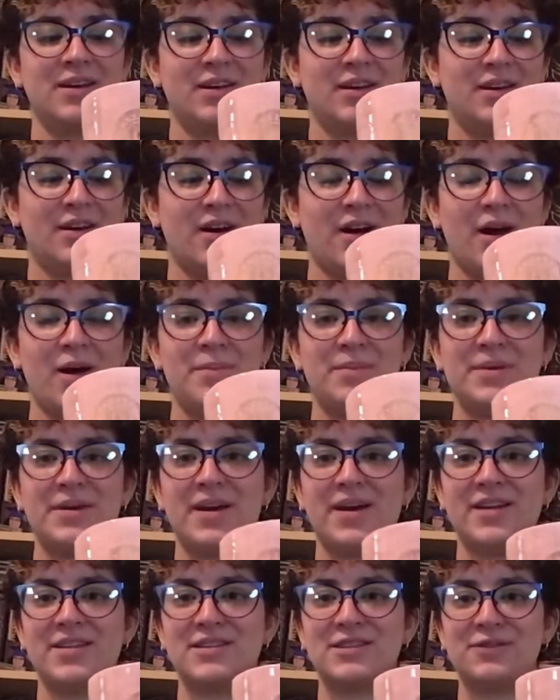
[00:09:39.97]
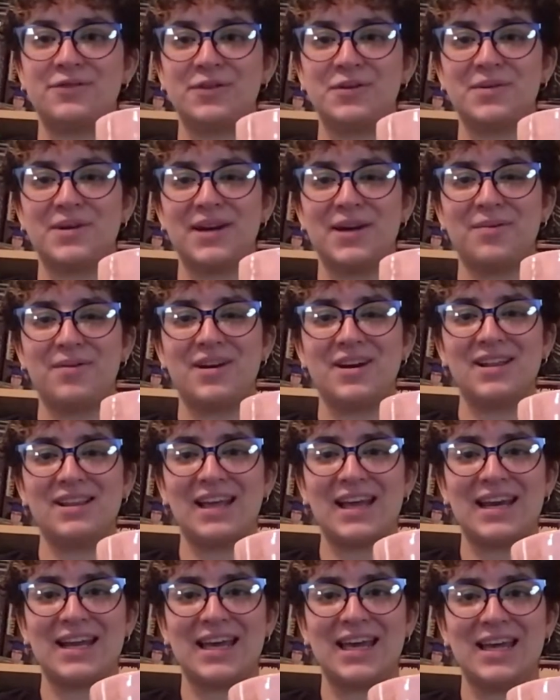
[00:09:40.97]
ambiance, for when I want to light
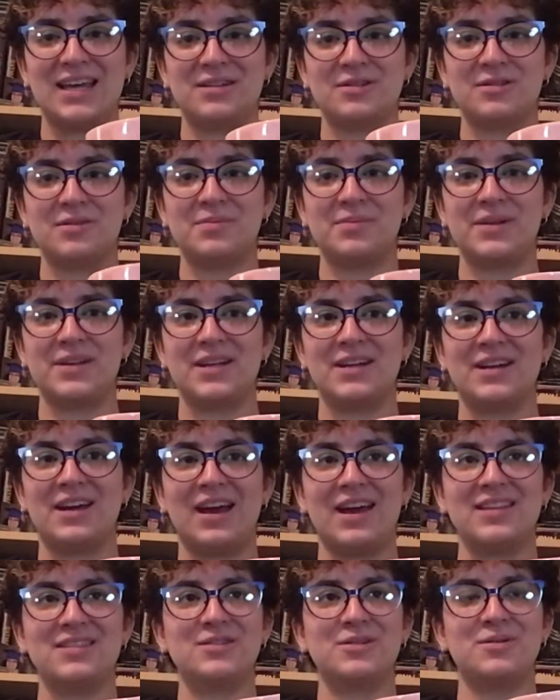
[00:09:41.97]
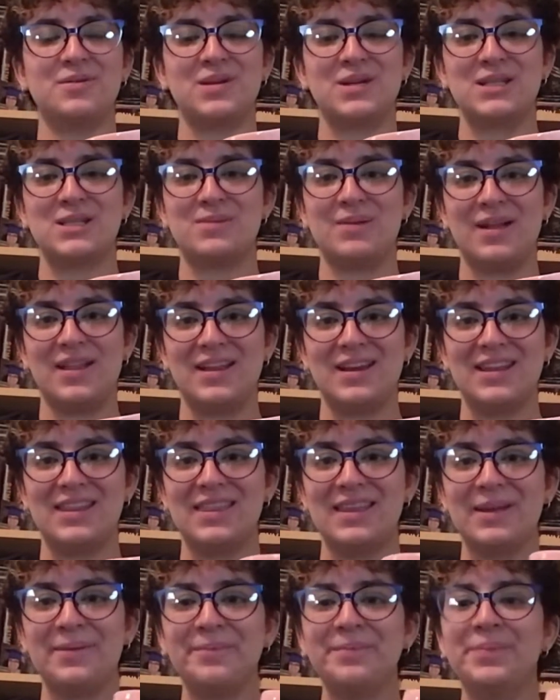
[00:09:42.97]
a candle but I don't want to smell
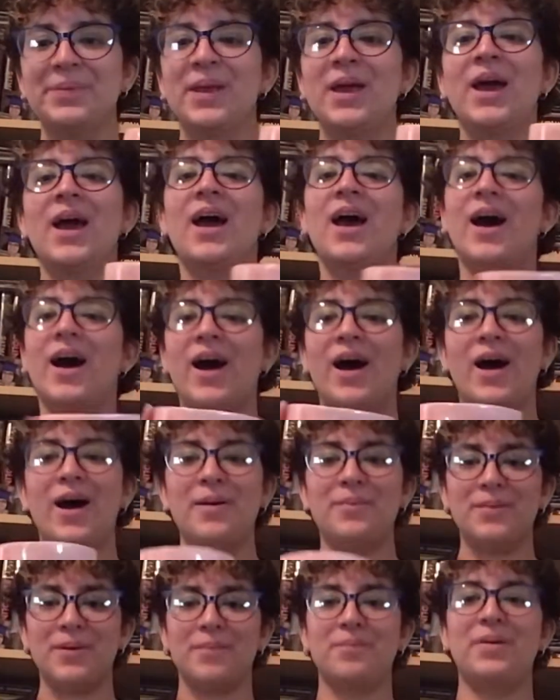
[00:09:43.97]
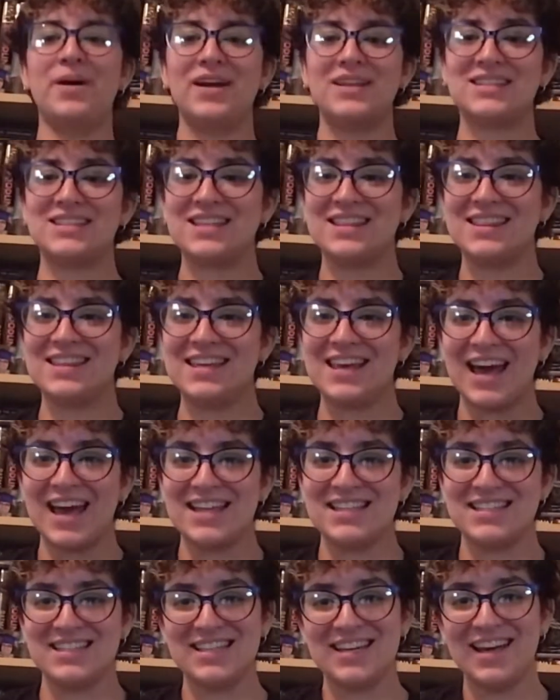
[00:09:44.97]
anything. But the
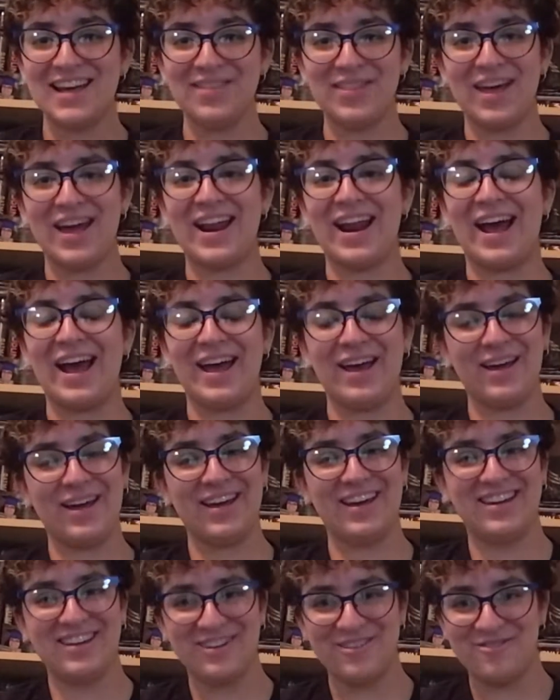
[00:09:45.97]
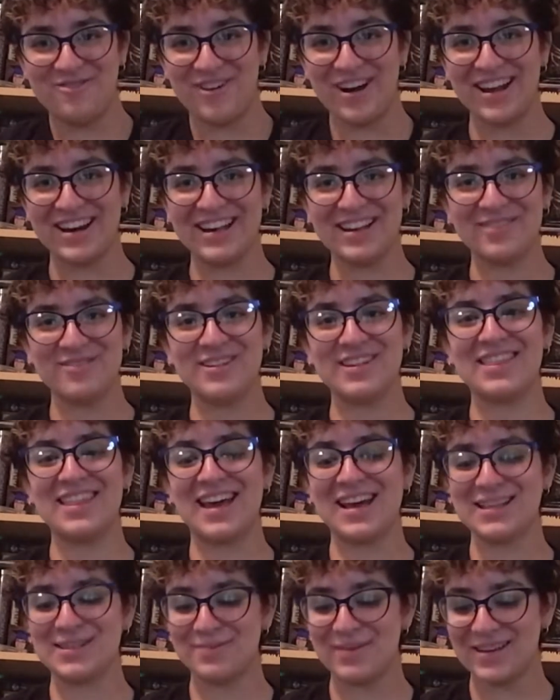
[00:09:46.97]
idea that I went in with
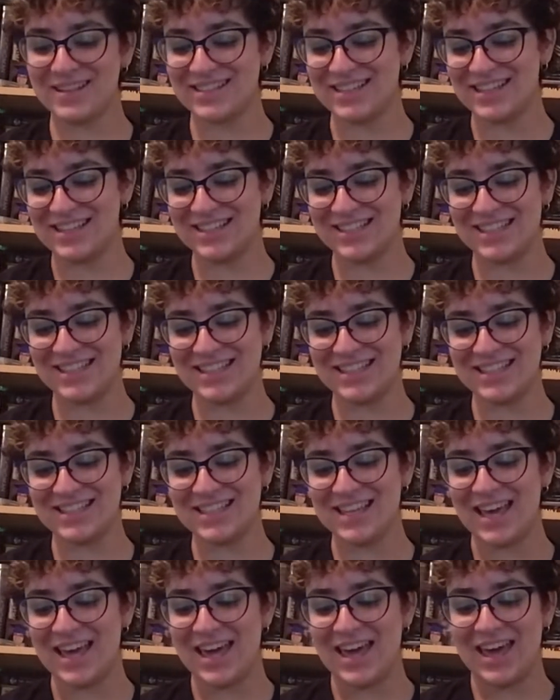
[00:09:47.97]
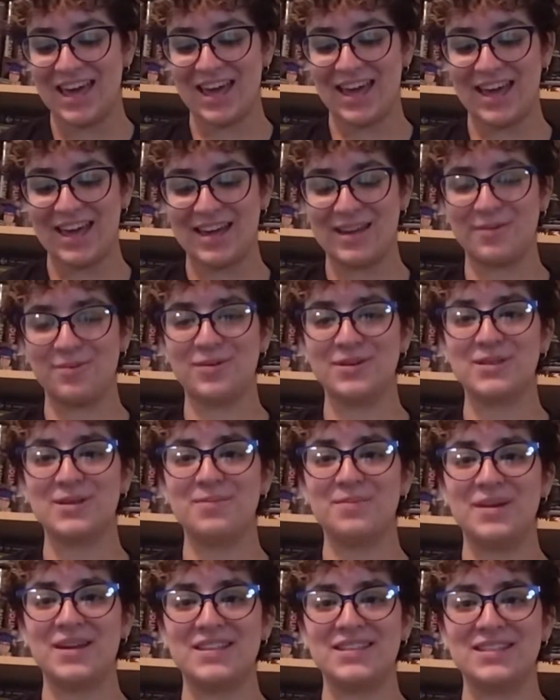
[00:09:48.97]
expectations and was a
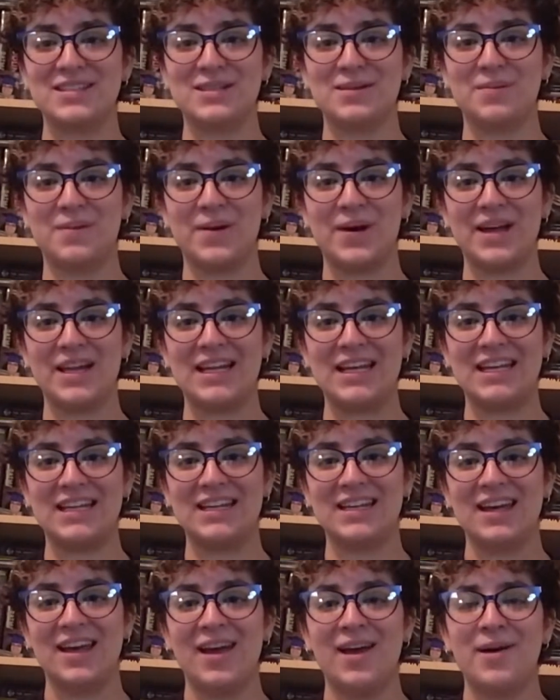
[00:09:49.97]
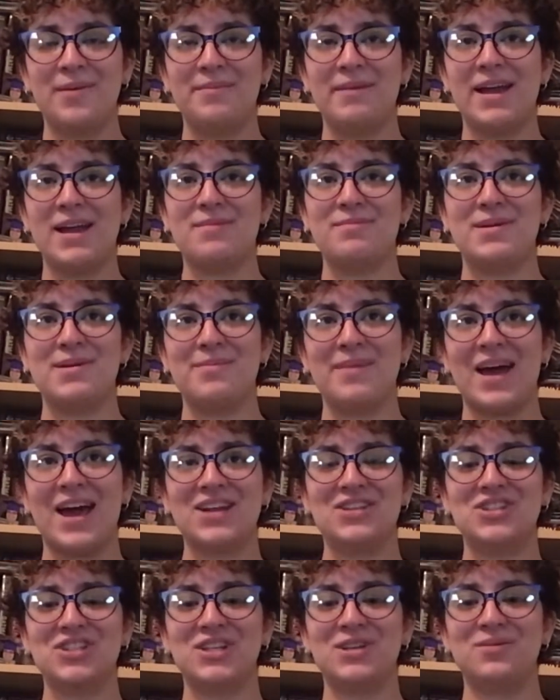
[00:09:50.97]
bit disappointed made me
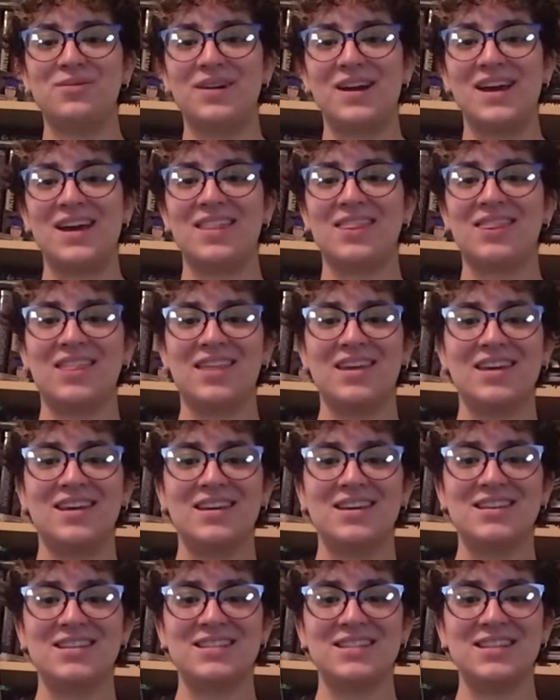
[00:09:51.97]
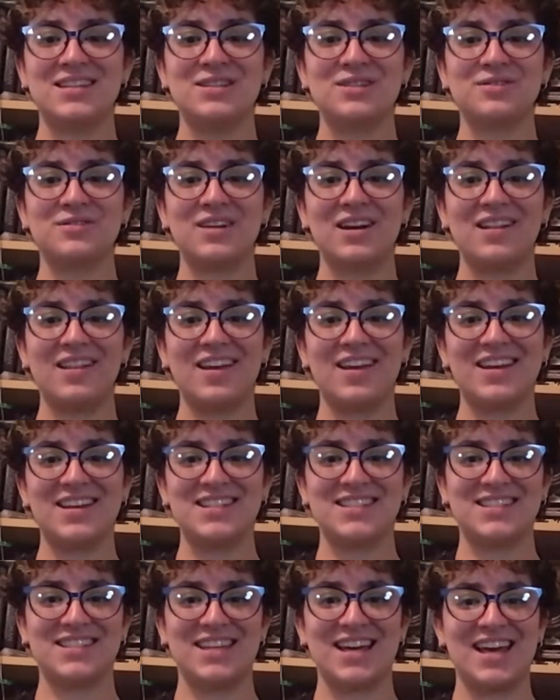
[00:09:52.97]
match it with Cinderella is
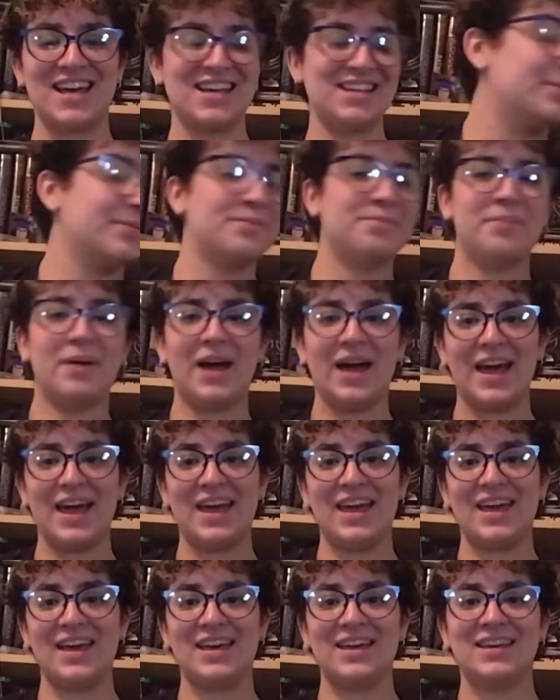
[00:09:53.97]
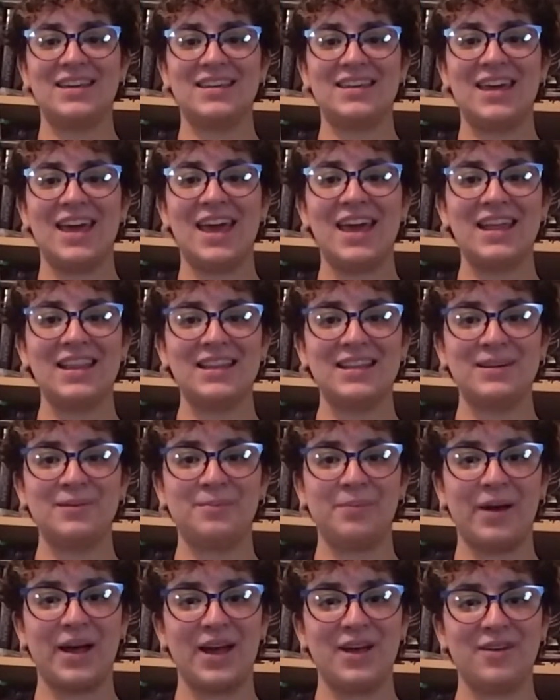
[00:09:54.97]
Dead by Kaylin
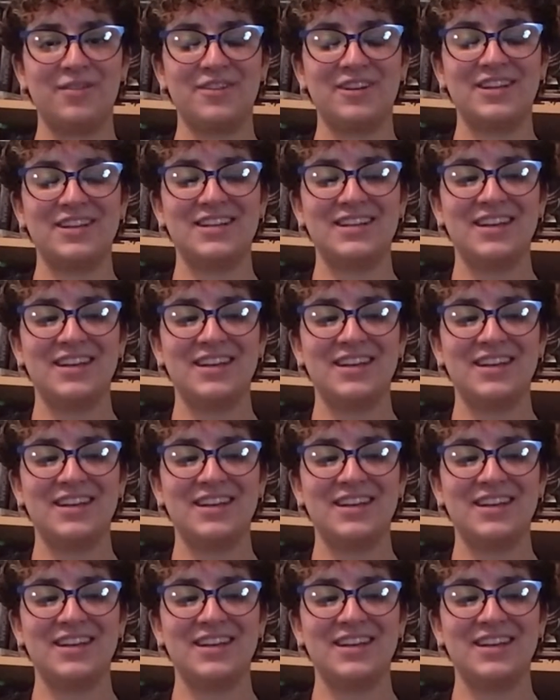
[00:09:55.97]
Byron.